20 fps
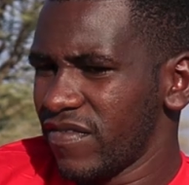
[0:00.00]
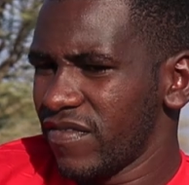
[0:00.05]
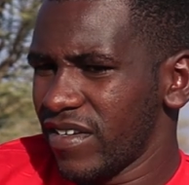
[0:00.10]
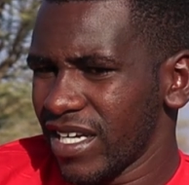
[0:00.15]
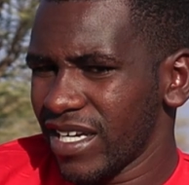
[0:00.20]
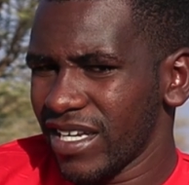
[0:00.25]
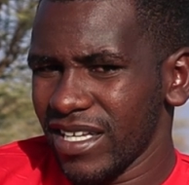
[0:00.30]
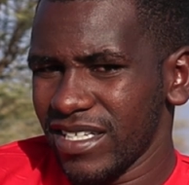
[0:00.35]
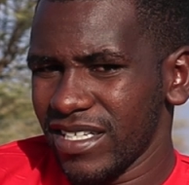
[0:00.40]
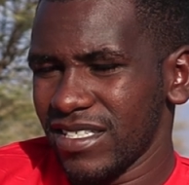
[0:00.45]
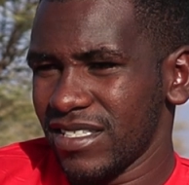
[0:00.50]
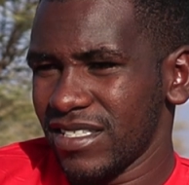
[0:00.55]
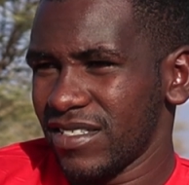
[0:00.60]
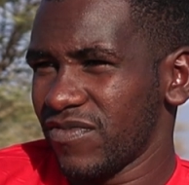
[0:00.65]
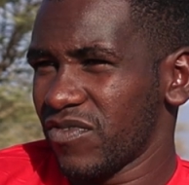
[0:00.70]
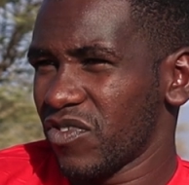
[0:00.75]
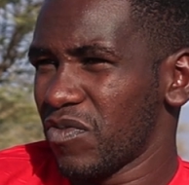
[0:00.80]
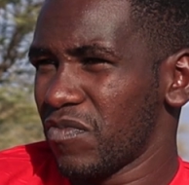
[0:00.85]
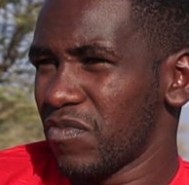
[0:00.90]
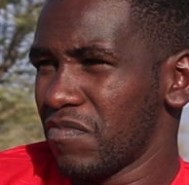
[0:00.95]
of
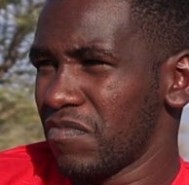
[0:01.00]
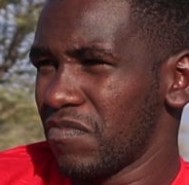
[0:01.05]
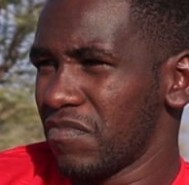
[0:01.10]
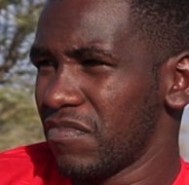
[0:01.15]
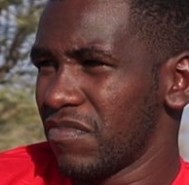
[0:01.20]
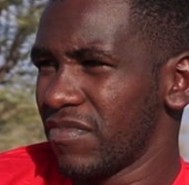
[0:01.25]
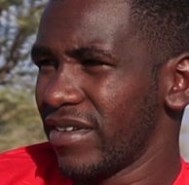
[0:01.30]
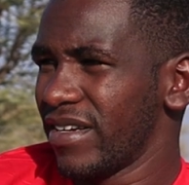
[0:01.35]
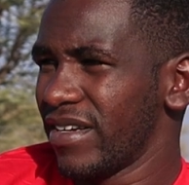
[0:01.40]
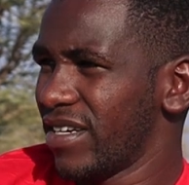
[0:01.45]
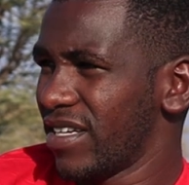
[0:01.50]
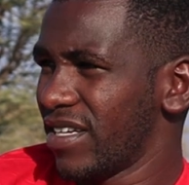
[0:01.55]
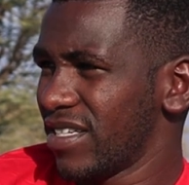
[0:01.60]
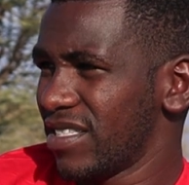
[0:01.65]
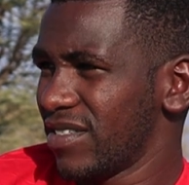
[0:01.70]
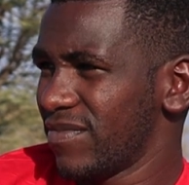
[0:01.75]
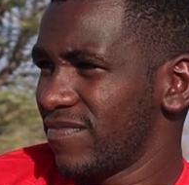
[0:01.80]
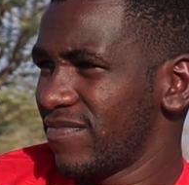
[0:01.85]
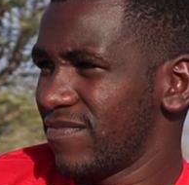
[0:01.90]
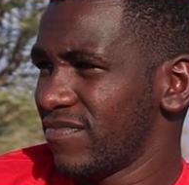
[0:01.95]
negligence from
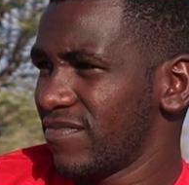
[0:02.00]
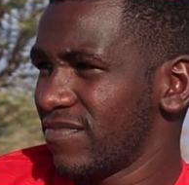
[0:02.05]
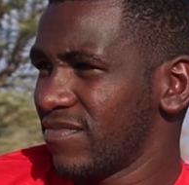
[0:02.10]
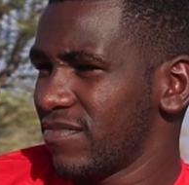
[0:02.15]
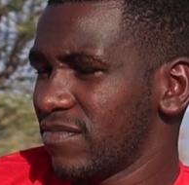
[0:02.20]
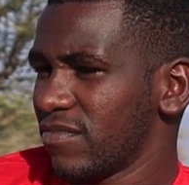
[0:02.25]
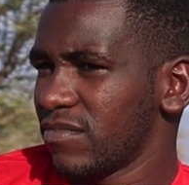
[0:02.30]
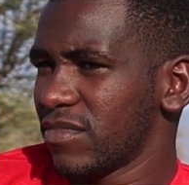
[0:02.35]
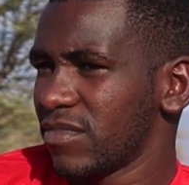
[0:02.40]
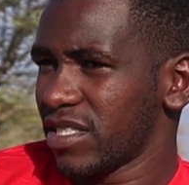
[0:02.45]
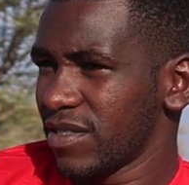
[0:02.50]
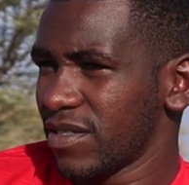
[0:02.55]
leadership mm-hmm.